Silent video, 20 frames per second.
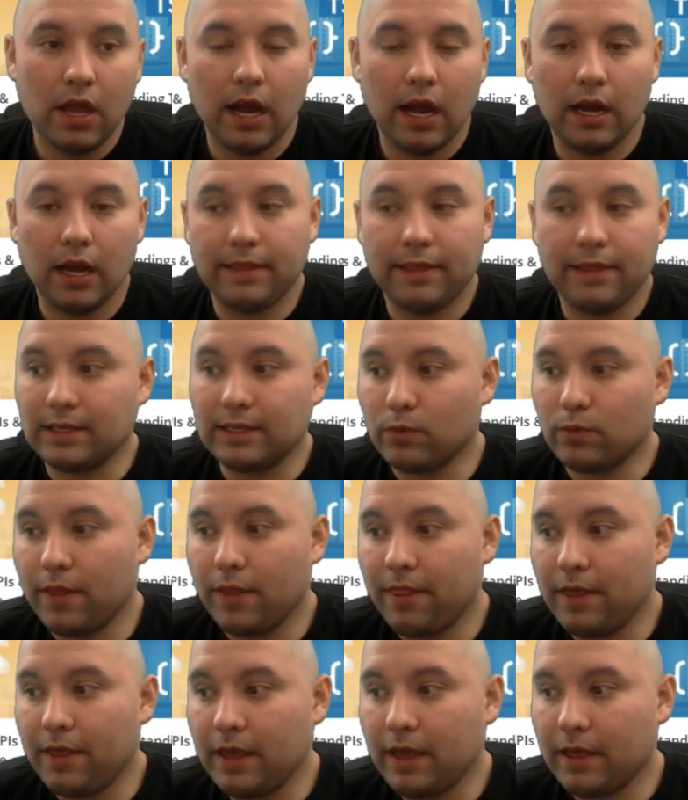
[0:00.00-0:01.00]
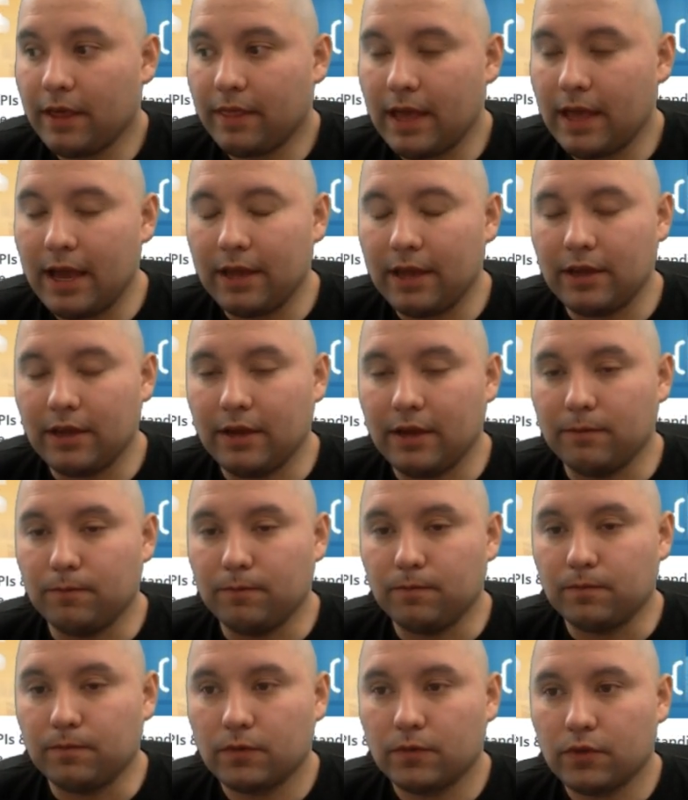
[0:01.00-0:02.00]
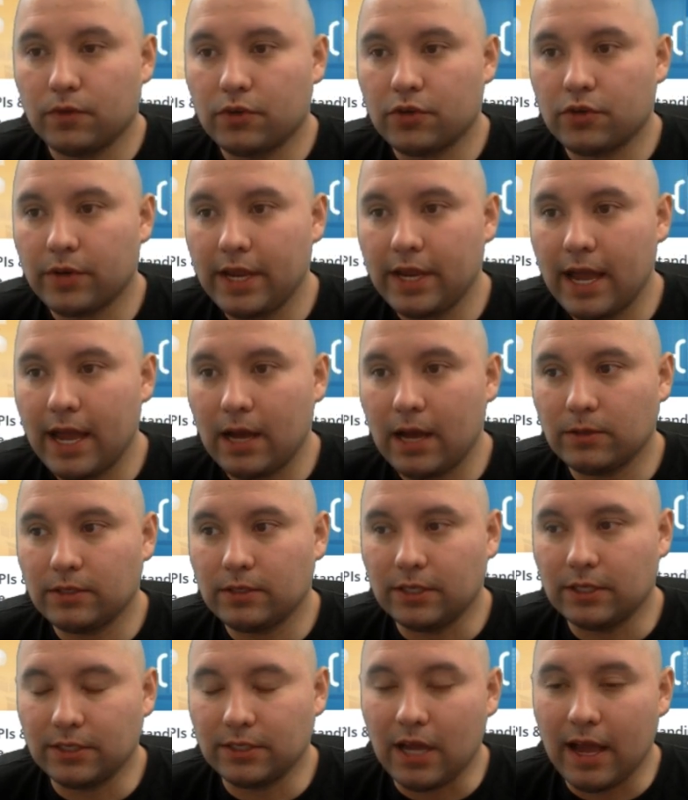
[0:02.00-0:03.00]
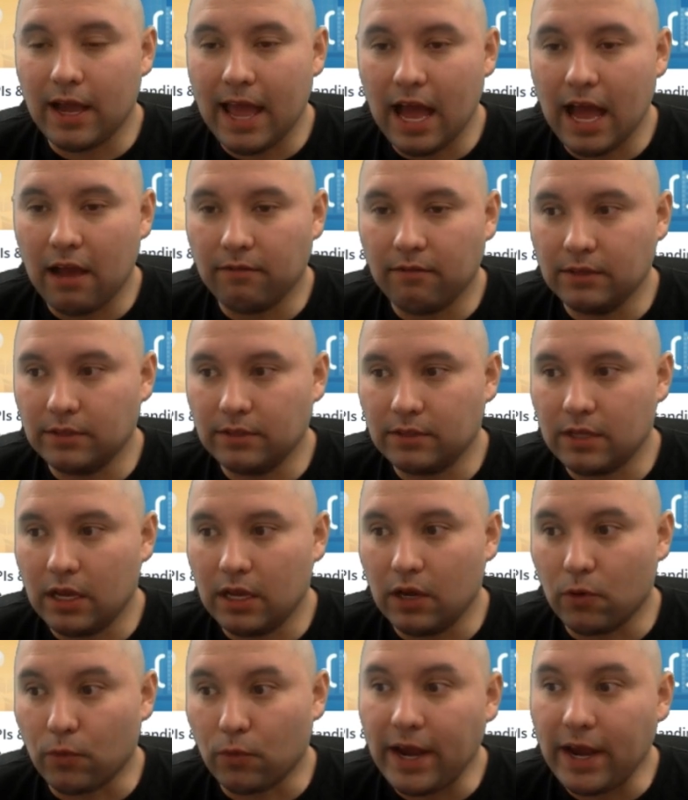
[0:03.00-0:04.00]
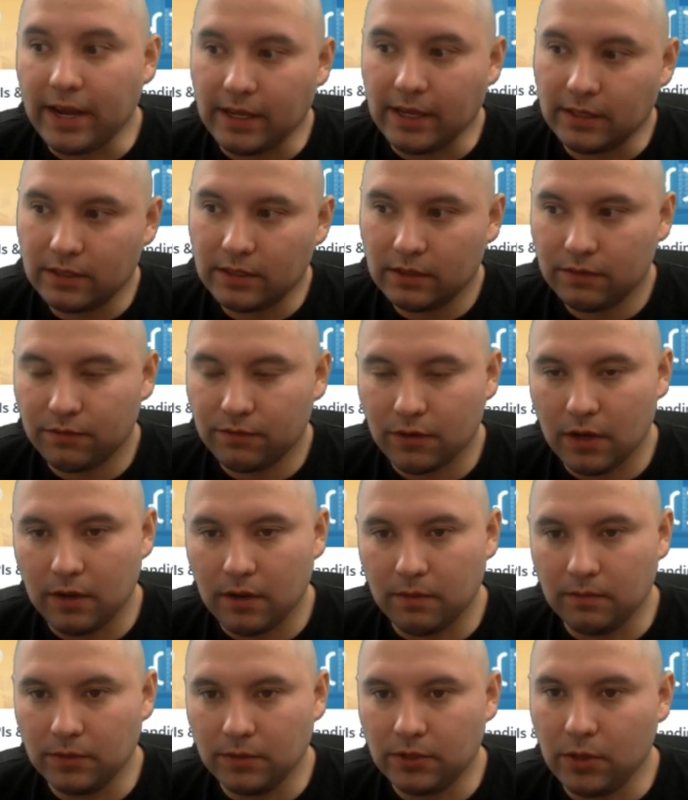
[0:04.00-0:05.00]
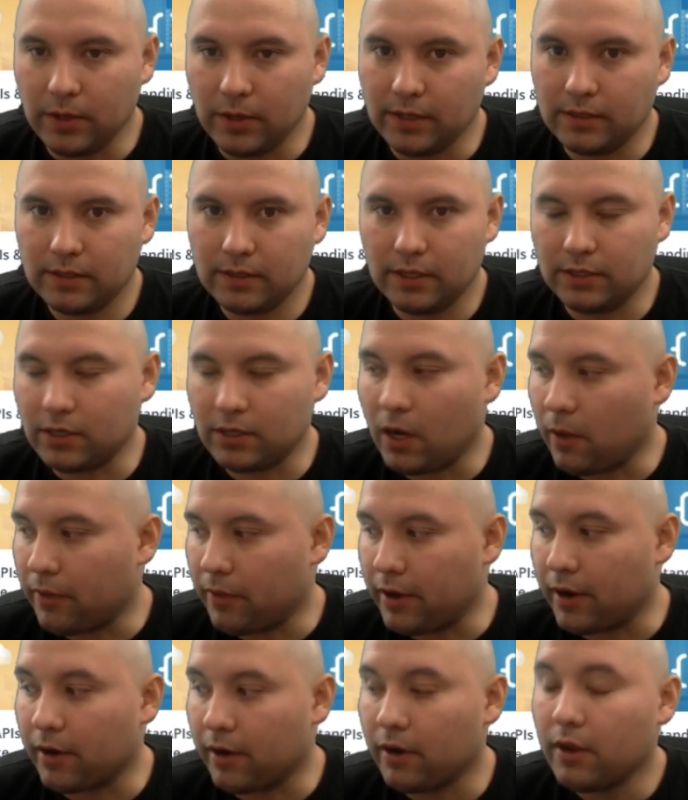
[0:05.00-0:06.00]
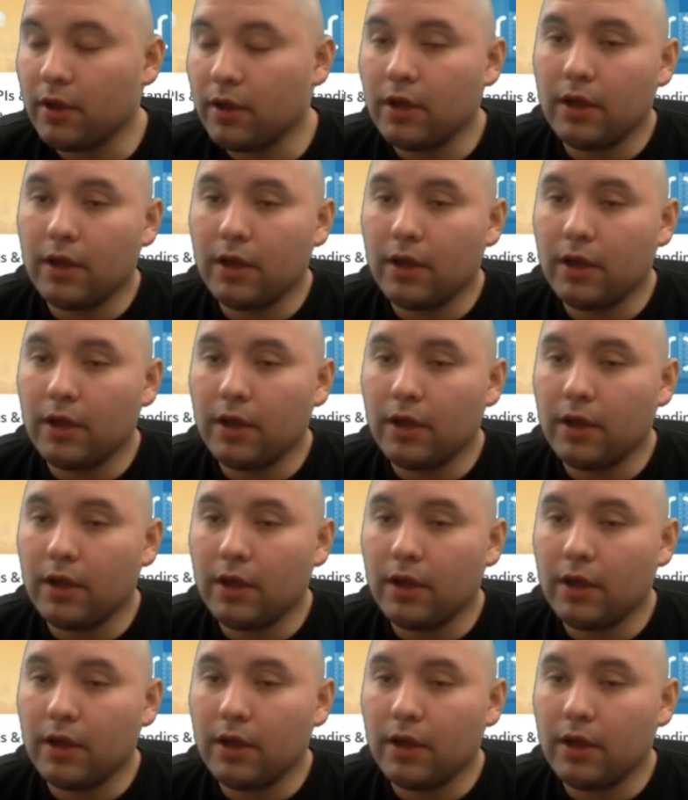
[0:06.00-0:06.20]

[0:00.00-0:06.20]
That's one thing that Treehouse does not have is ratings from students. It's all there.